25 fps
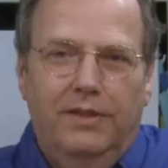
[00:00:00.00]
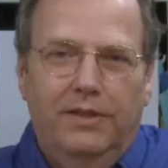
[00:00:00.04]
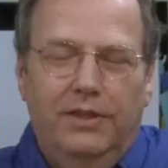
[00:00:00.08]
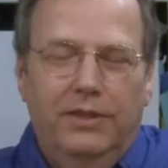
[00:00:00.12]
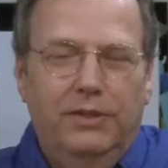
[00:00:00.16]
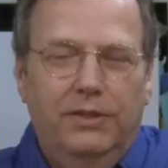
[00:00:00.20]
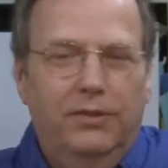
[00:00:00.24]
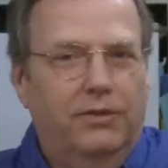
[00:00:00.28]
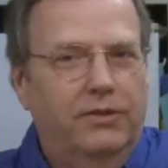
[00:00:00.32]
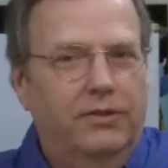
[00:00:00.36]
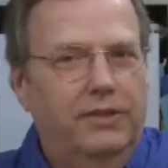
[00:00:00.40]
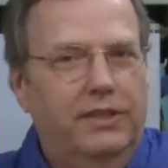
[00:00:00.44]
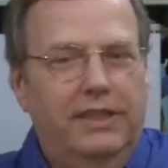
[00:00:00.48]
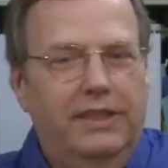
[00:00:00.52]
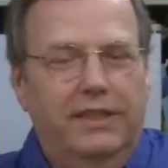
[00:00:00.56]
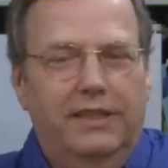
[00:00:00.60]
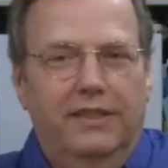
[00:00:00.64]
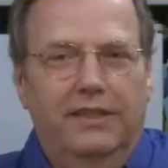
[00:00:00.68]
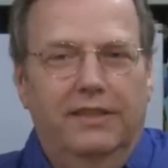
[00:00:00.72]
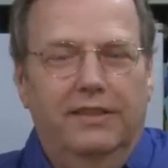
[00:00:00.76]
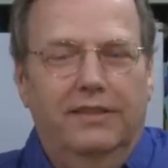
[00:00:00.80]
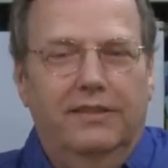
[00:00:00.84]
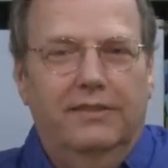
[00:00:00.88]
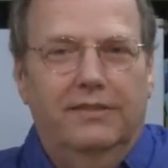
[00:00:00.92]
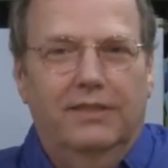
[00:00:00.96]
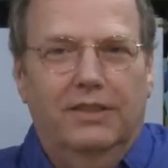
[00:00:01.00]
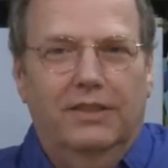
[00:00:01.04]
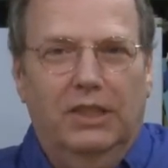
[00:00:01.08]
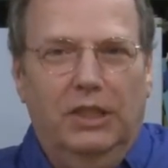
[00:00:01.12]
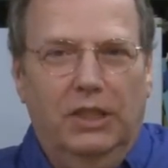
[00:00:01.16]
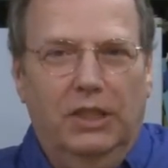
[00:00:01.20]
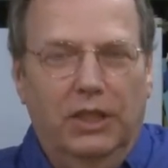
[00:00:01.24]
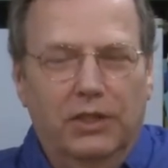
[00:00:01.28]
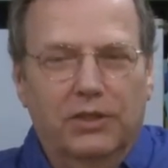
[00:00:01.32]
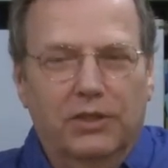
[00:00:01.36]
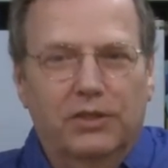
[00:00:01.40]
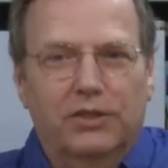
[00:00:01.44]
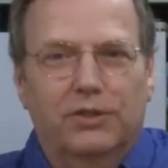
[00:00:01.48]
You don't need a
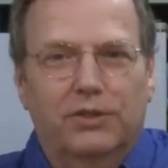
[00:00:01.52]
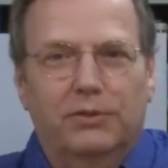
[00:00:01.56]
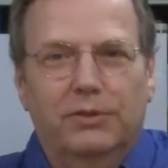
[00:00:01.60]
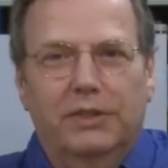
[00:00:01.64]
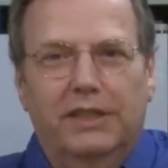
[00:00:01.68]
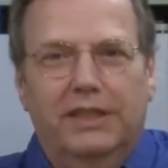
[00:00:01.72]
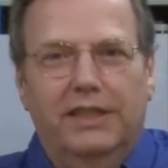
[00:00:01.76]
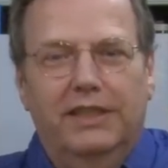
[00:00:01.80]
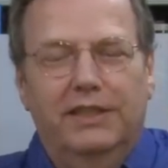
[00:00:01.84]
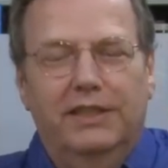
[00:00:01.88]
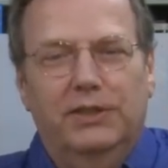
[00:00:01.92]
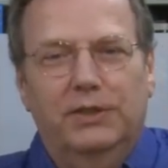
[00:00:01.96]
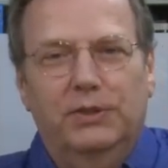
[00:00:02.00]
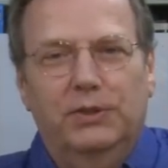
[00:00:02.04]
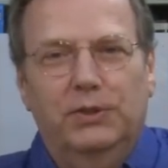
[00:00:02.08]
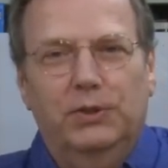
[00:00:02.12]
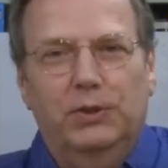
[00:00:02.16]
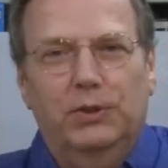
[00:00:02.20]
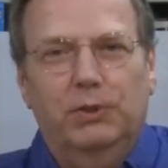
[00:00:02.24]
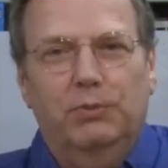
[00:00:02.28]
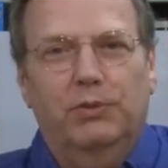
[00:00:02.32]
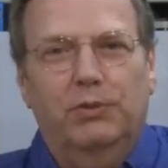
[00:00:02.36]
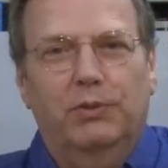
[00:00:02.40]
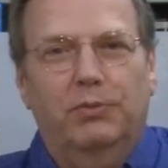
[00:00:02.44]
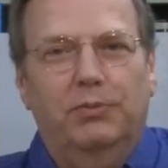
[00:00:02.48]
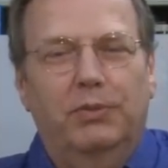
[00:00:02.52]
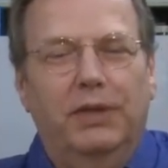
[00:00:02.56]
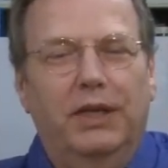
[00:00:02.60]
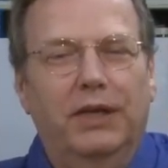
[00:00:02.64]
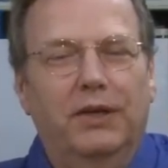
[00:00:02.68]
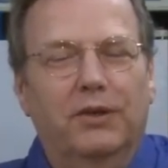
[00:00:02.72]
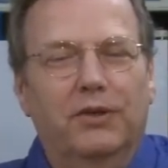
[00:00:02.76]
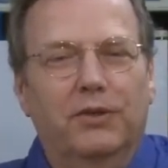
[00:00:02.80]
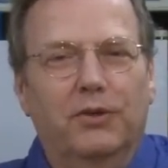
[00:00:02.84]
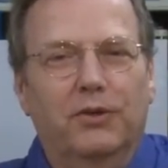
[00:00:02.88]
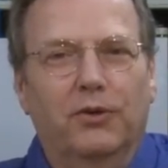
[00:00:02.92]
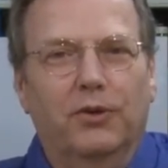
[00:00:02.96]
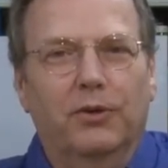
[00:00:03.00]
luxury kitchen to
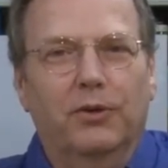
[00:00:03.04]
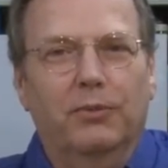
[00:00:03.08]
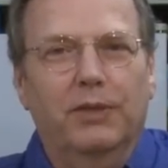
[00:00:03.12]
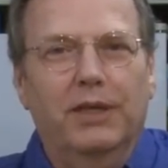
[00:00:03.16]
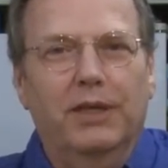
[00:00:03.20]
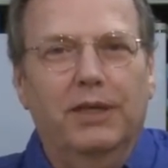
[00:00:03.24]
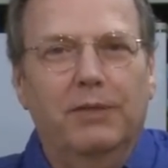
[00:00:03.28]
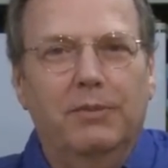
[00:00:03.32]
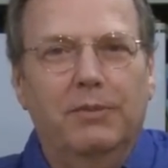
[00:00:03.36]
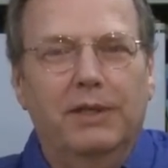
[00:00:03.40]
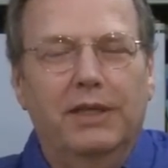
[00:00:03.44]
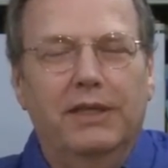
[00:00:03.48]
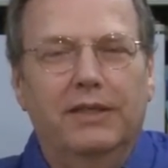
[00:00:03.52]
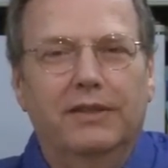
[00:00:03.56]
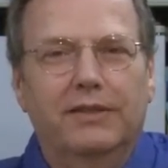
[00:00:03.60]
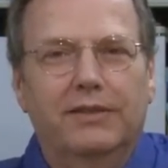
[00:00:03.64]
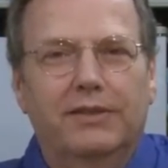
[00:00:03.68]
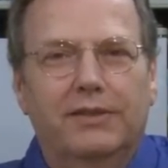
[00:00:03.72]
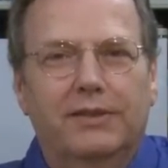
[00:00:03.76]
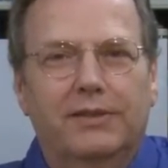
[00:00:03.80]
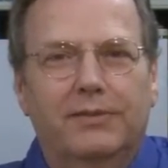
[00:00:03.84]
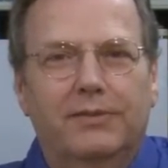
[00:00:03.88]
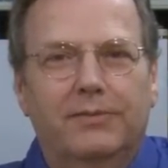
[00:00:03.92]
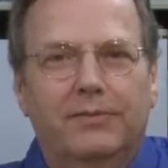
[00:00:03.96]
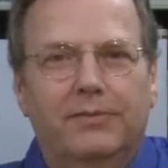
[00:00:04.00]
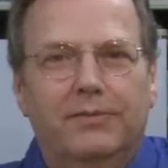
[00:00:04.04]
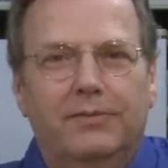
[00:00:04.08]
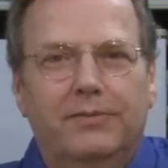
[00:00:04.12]
prepare gourmet meals.